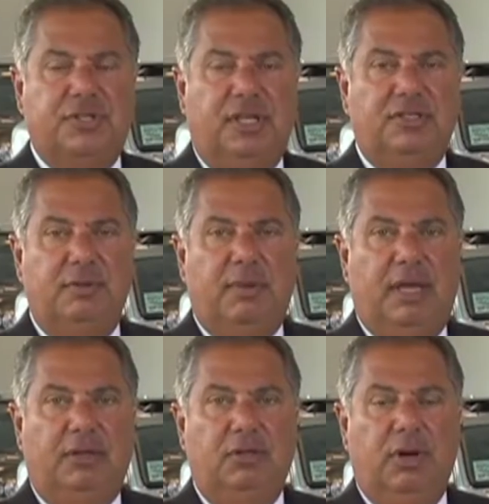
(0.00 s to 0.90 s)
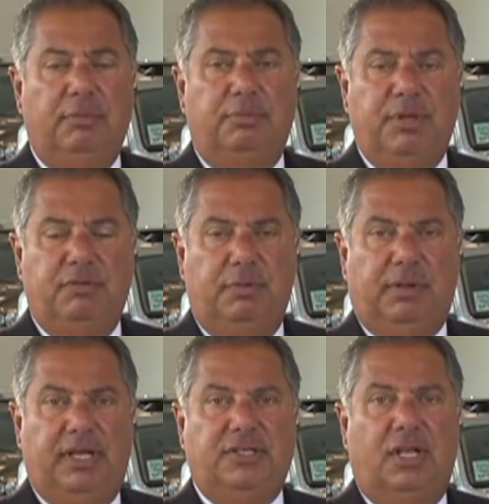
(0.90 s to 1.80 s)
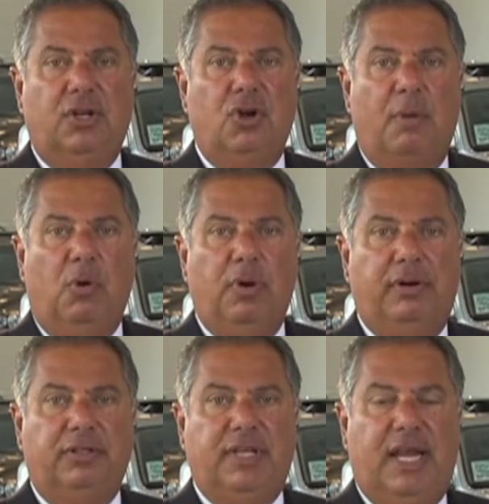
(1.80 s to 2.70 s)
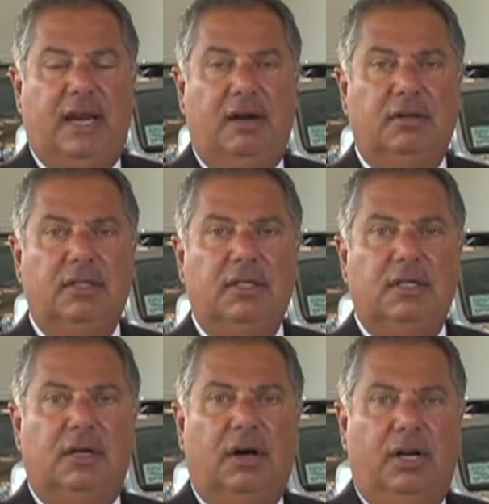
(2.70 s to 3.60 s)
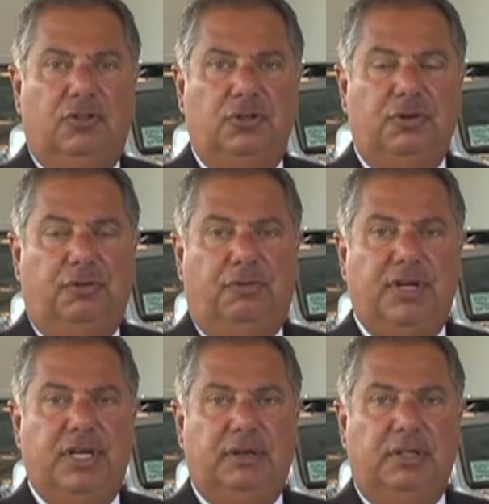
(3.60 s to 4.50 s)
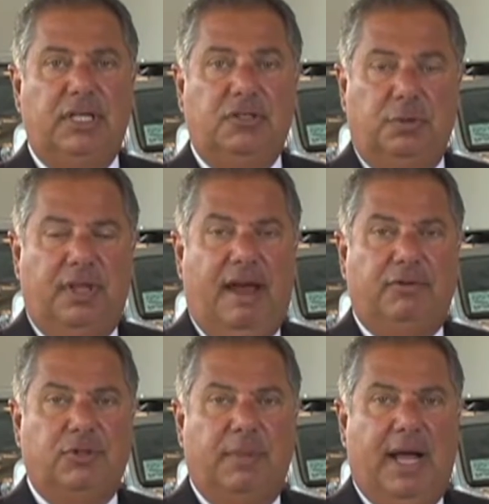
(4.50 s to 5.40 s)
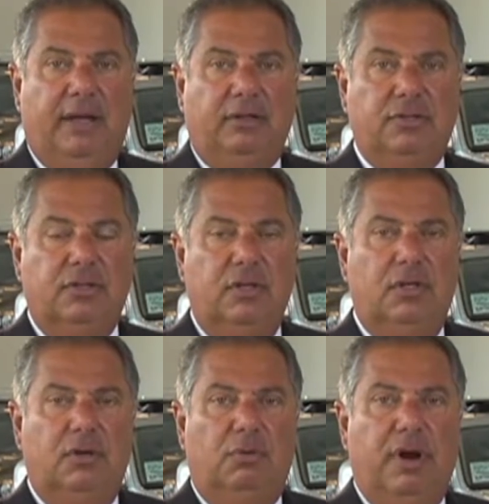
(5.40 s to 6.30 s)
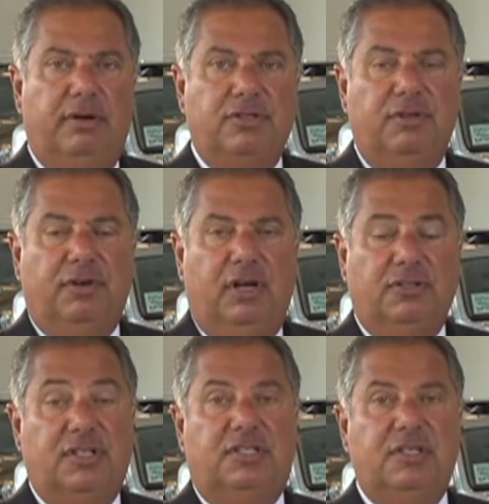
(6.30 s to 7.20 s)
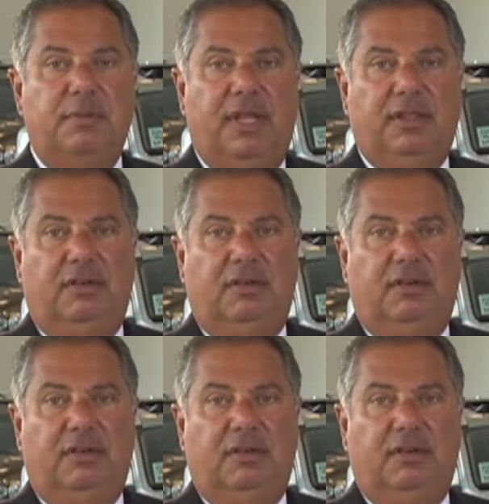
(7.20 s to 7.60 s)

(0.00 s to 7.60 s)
things that may be replaced under normal wear and tear on a 2 to 3 year lease with average miles. Whereas if on a 60-month